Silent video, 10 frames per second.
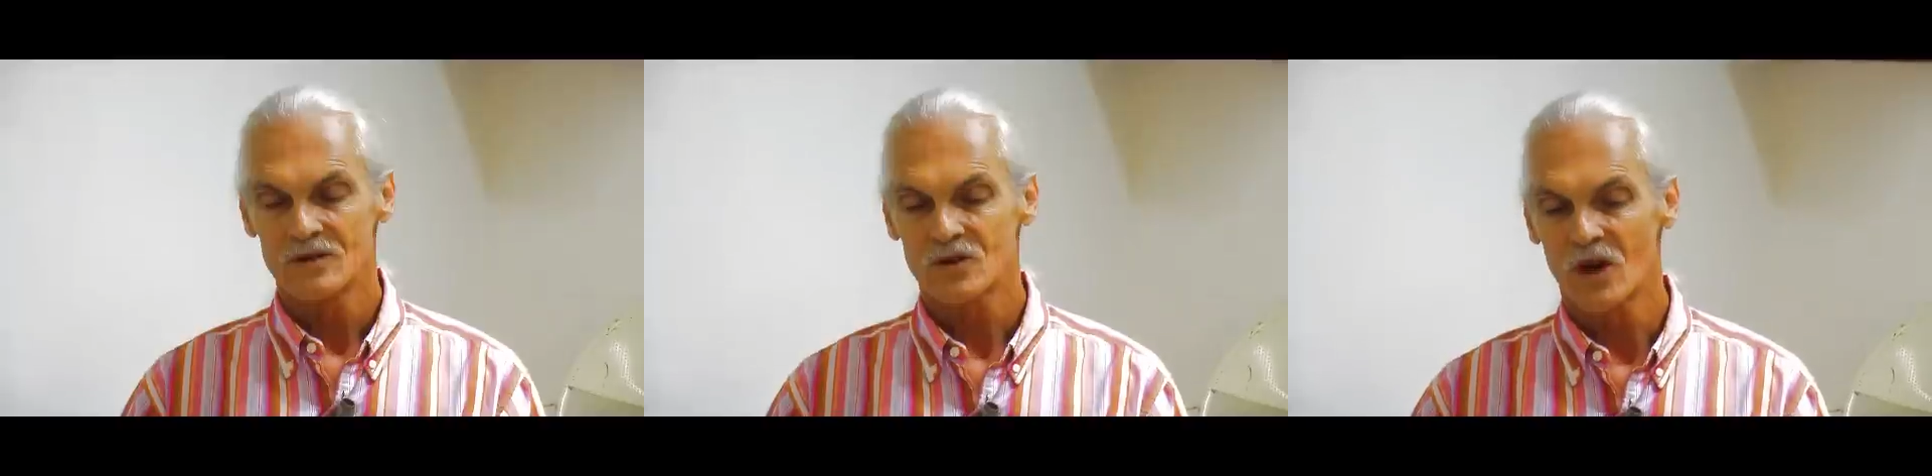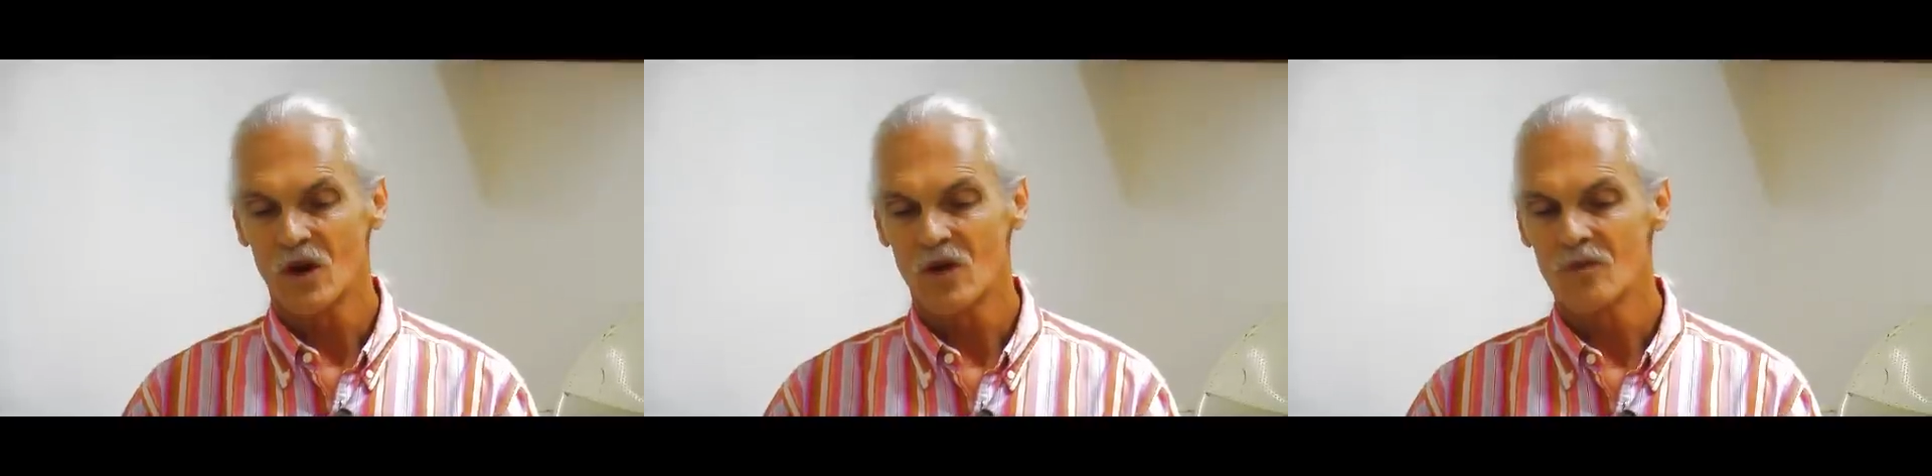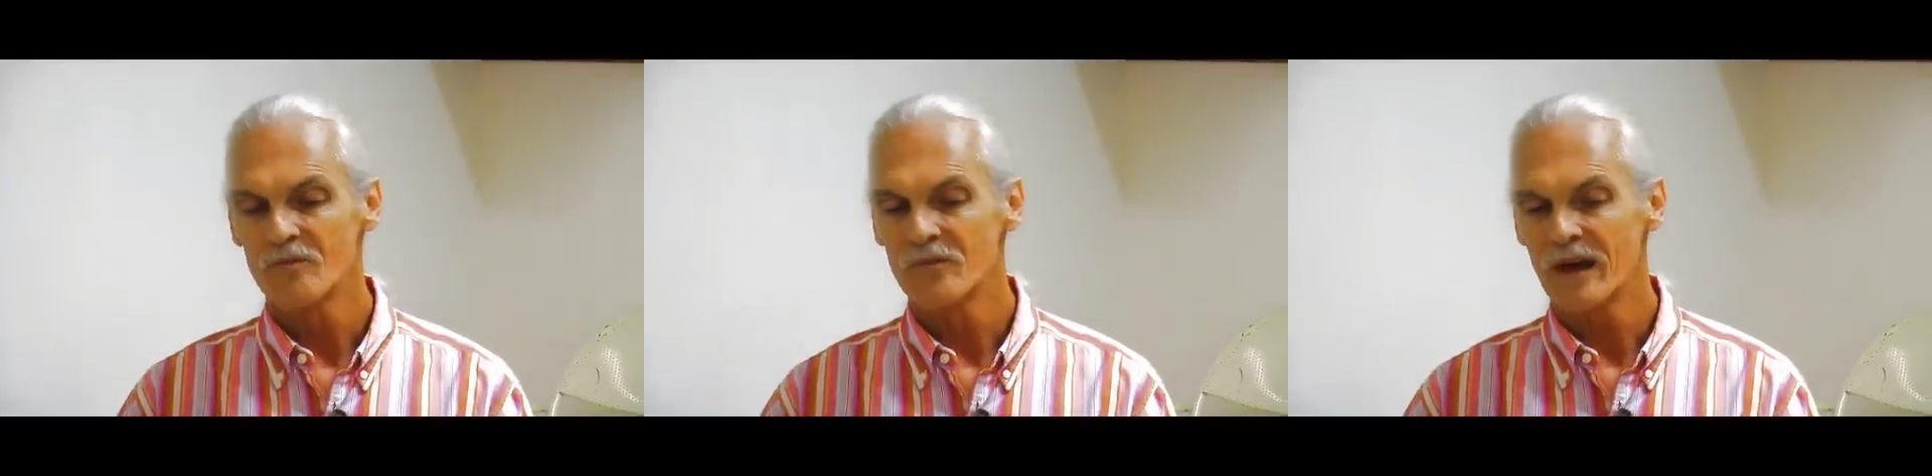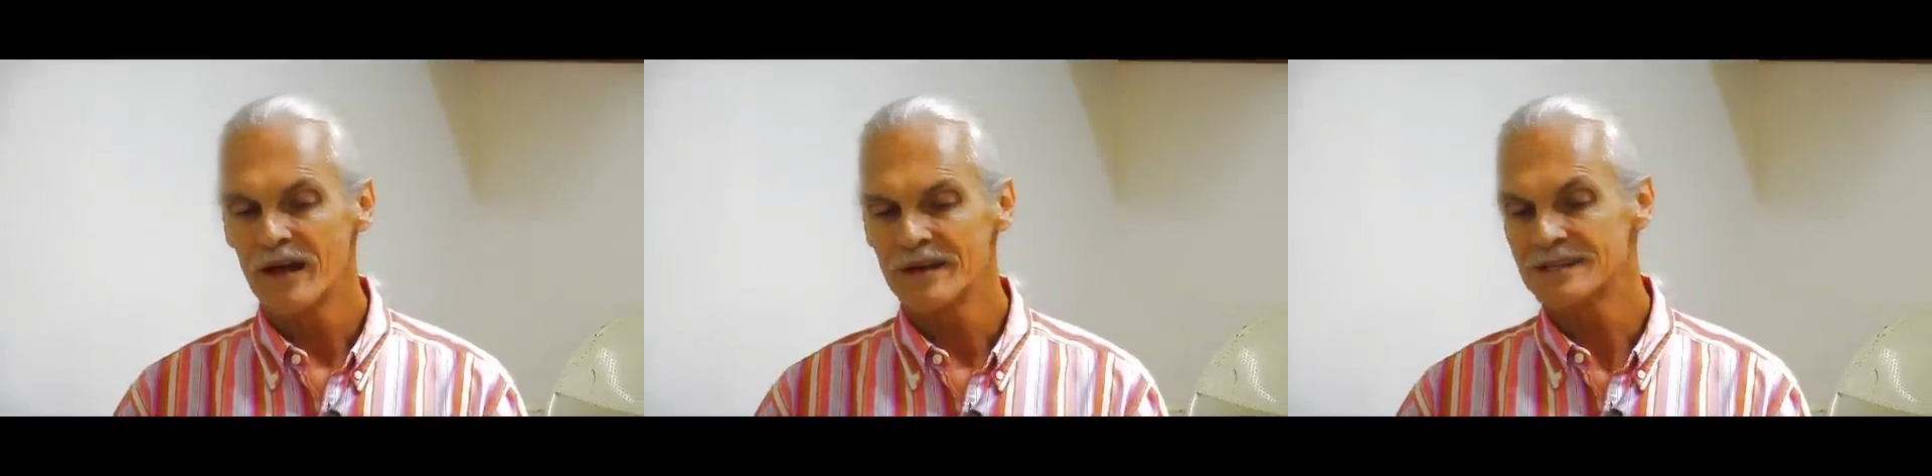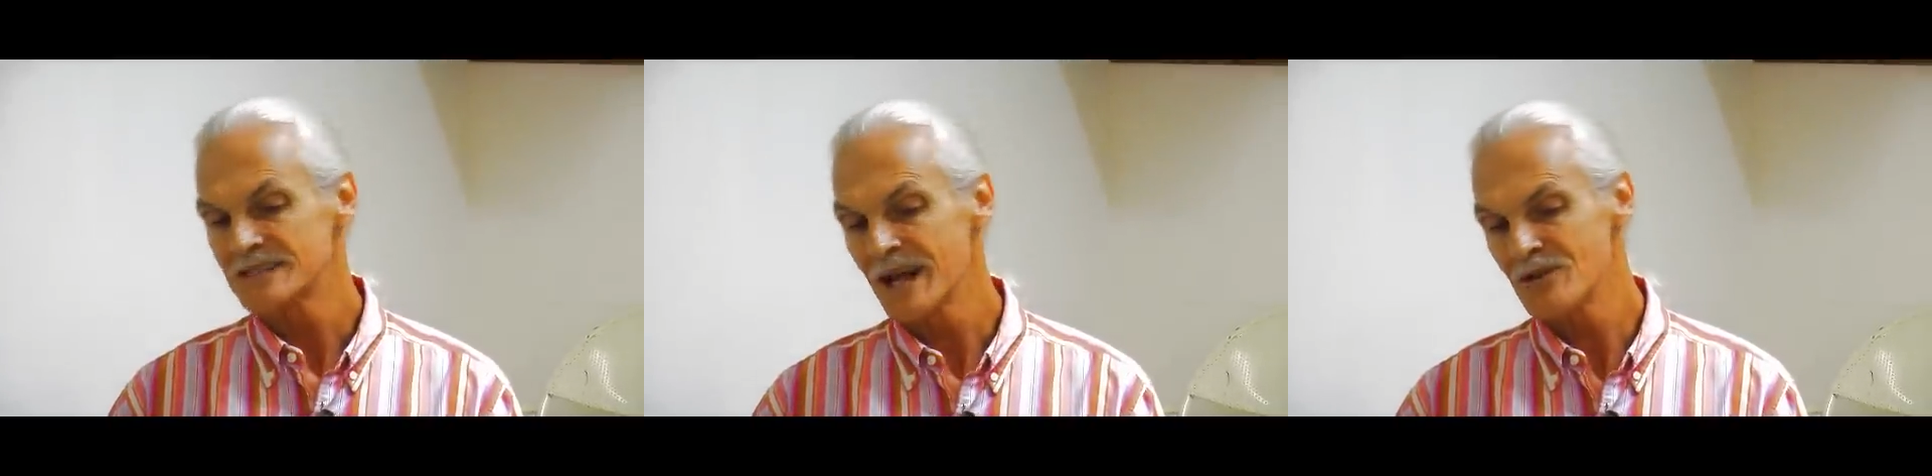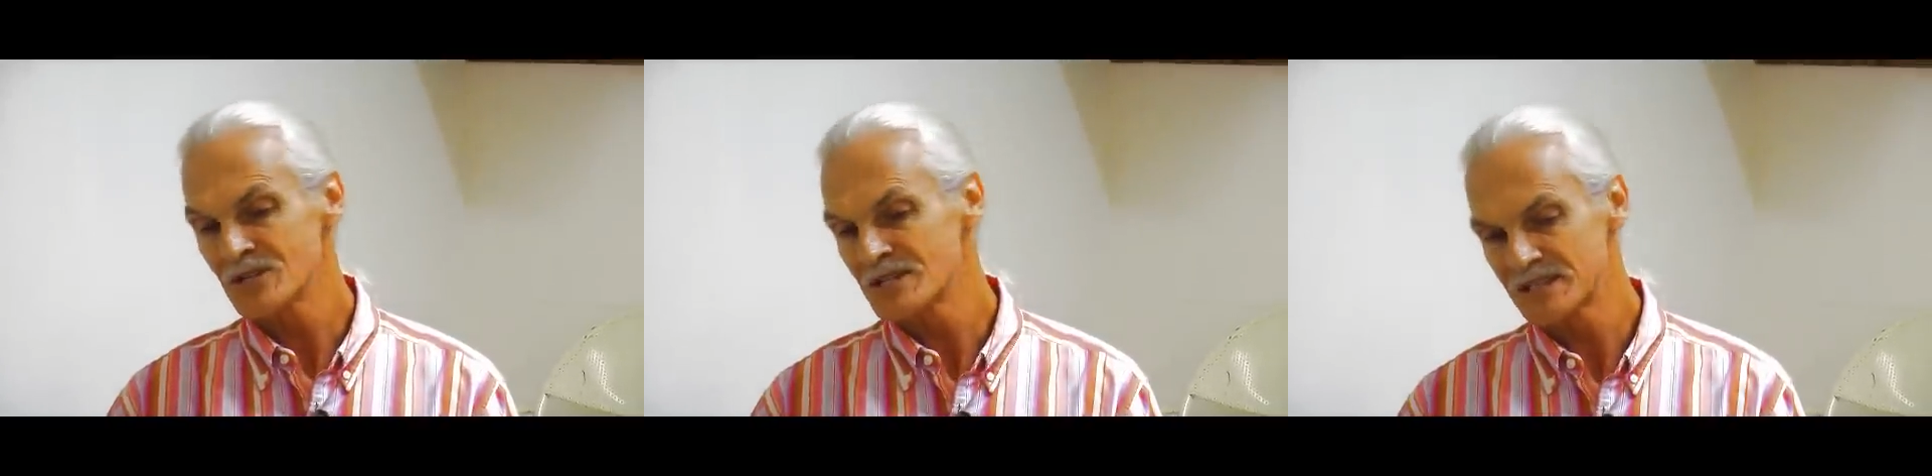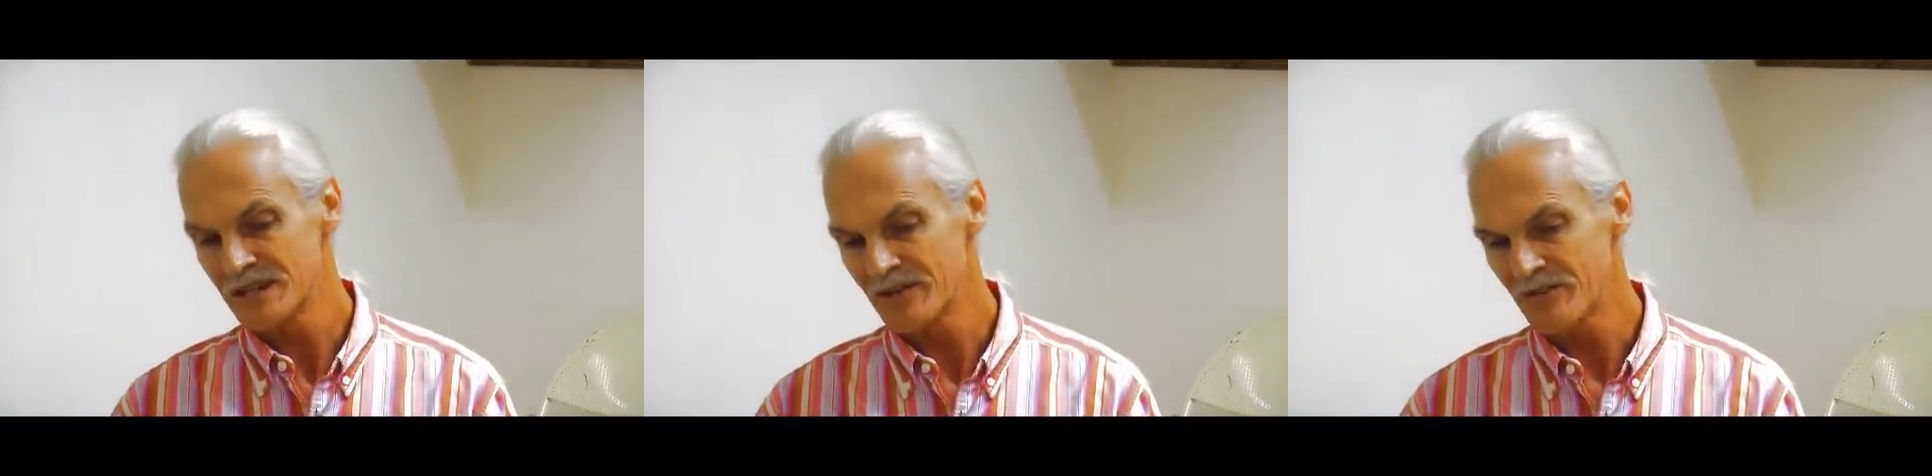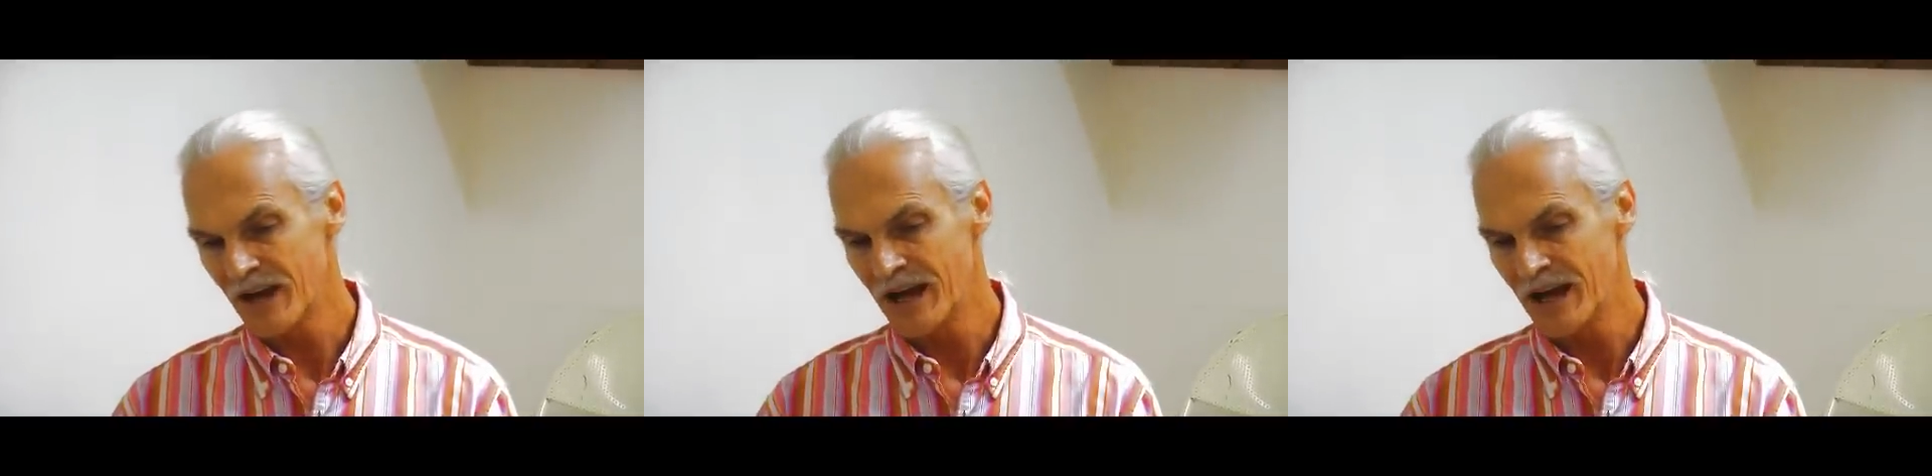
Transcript: So it sounds as if